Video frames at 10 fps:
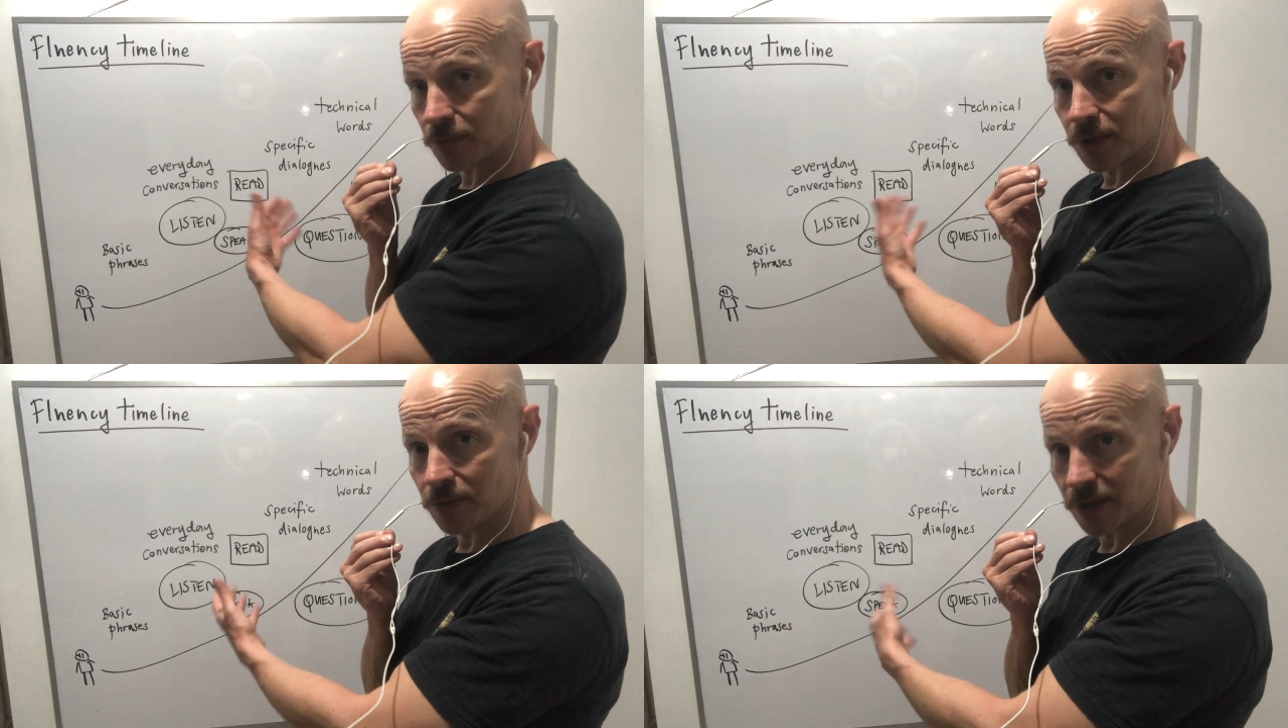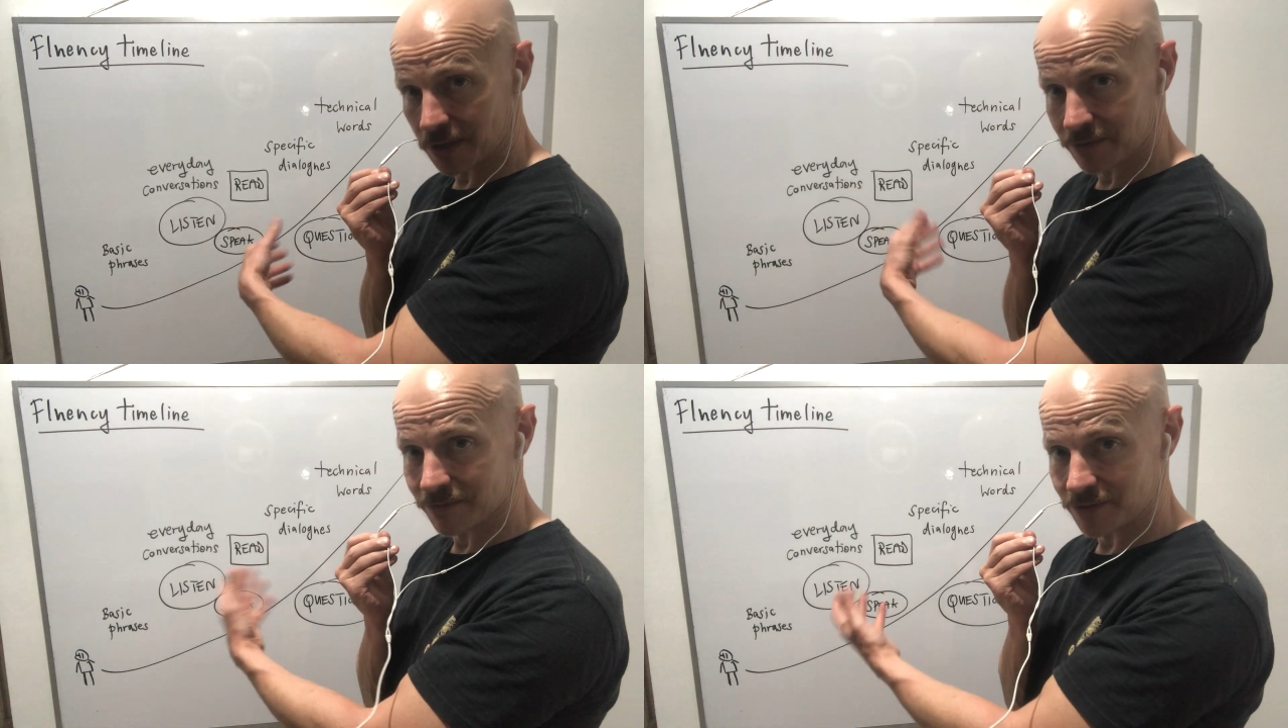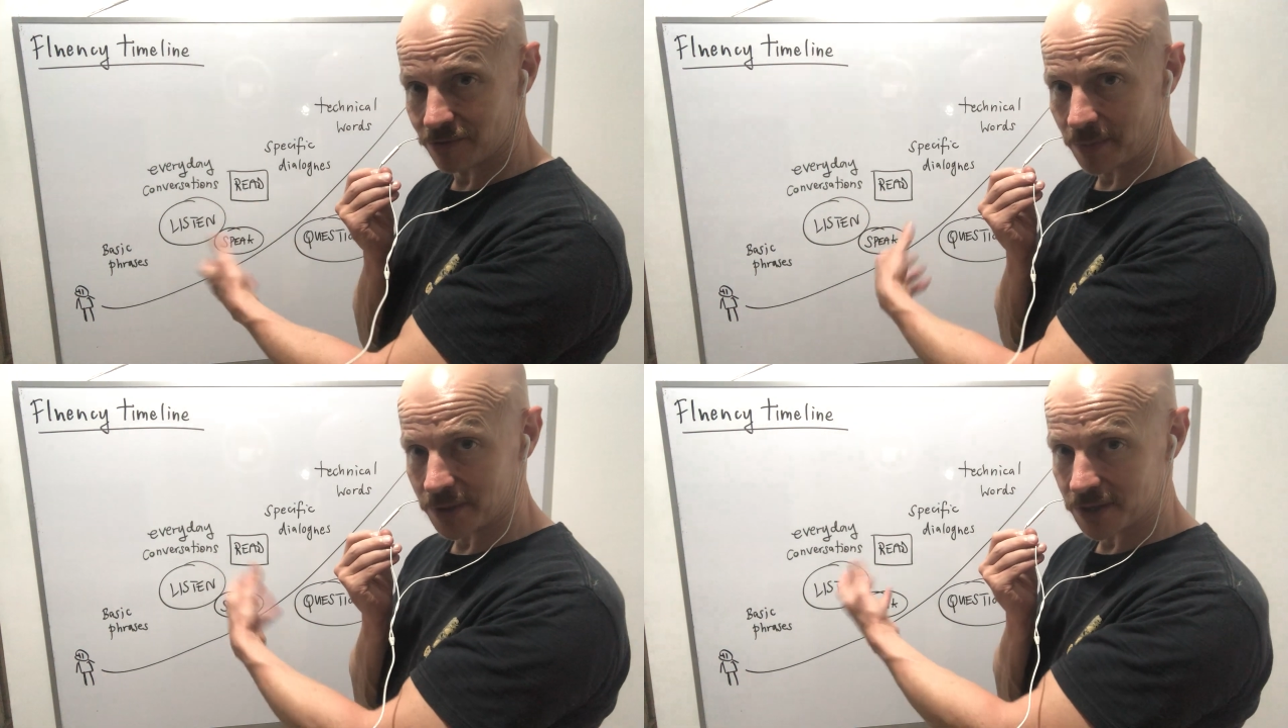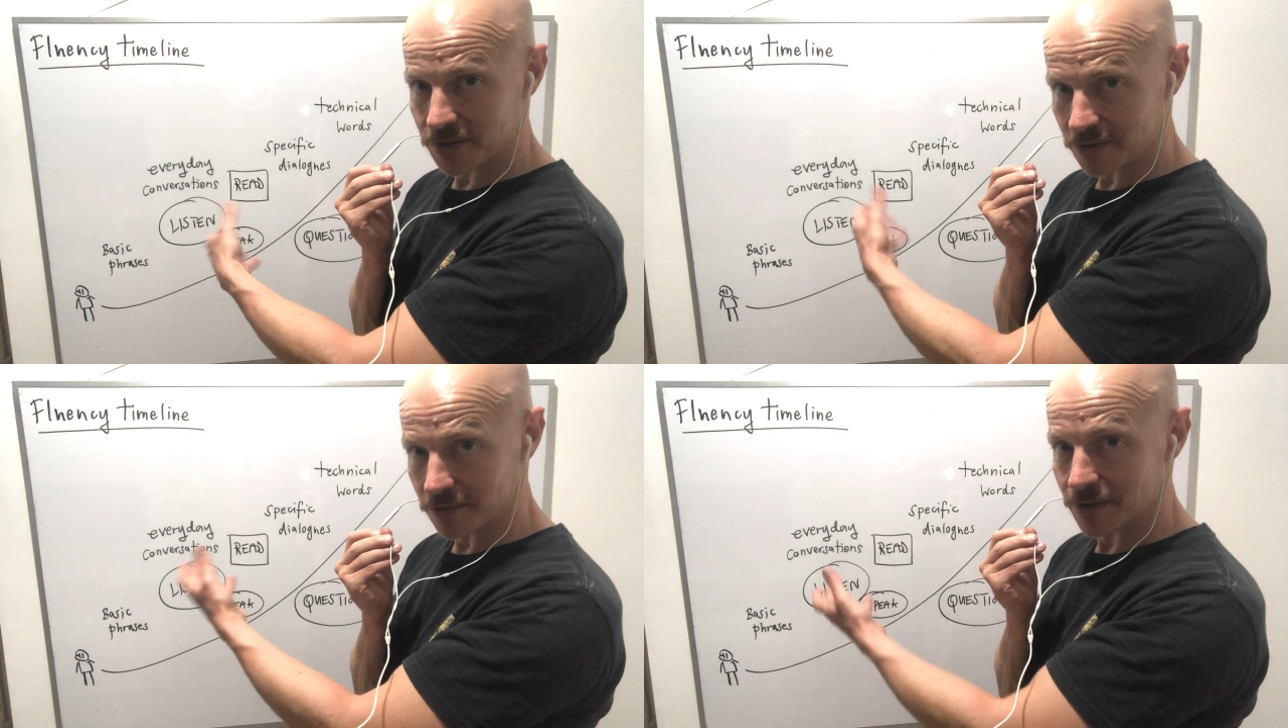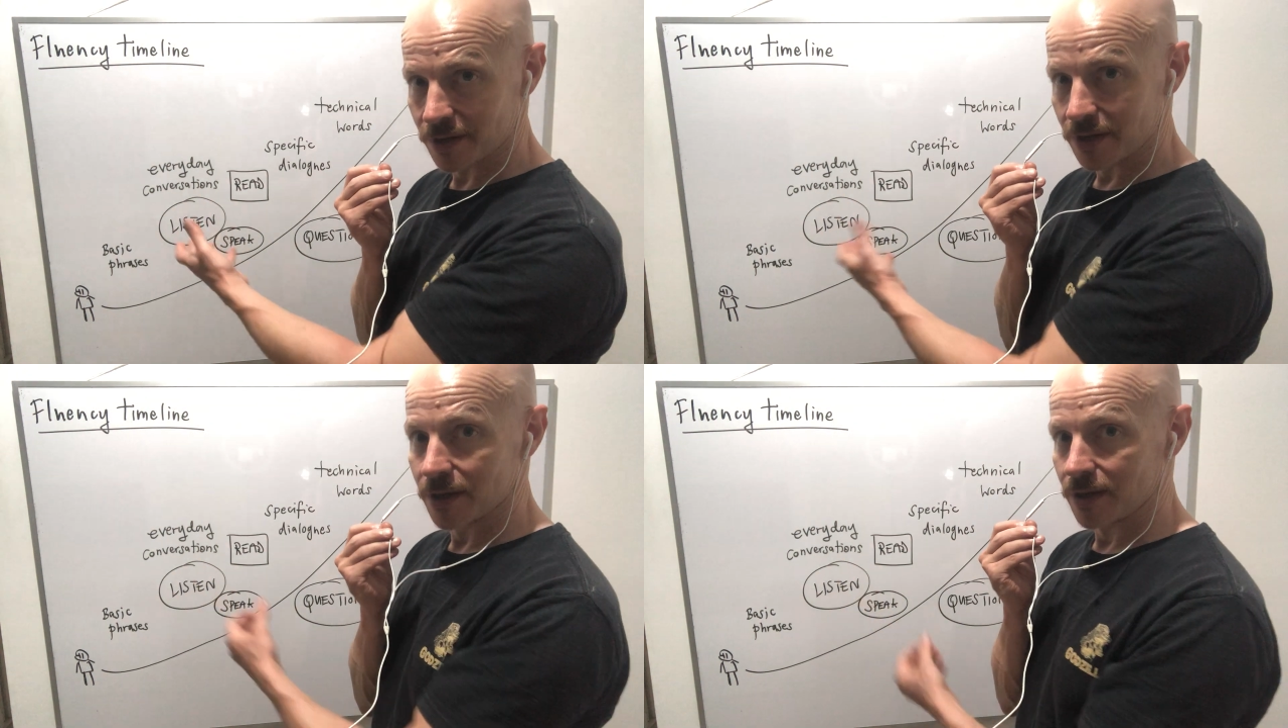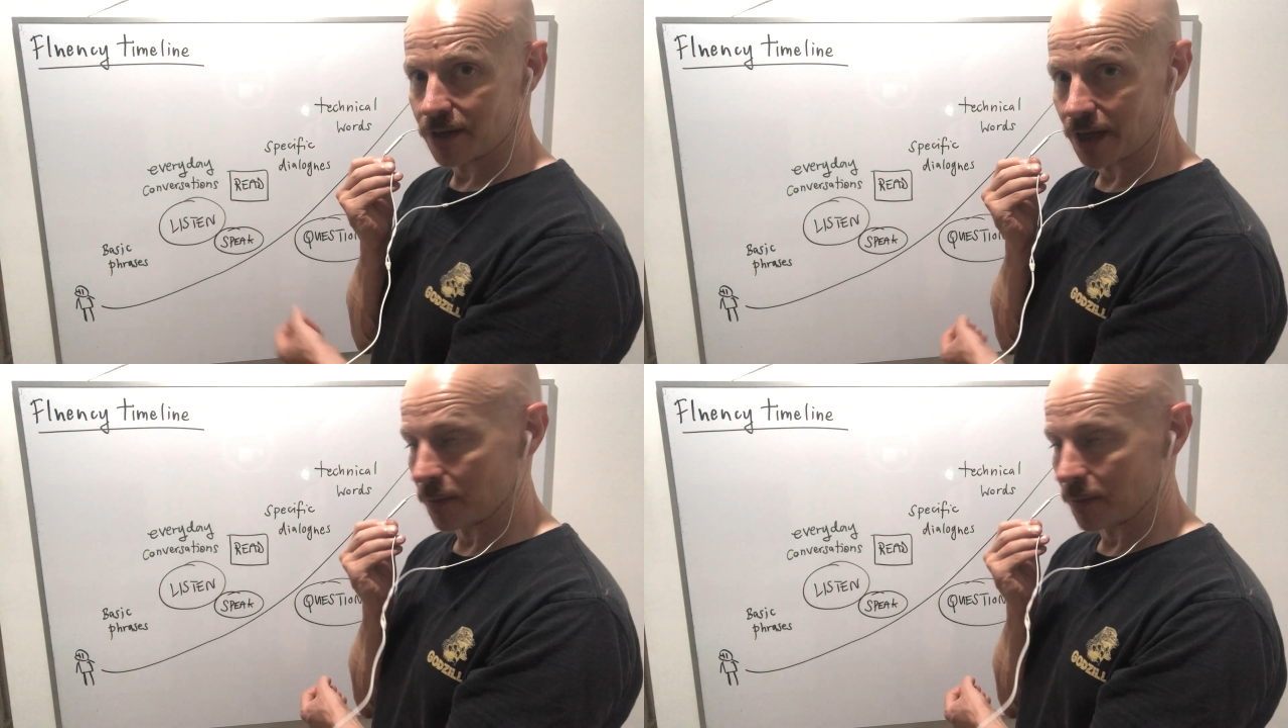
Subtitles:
we're doing and the repetition day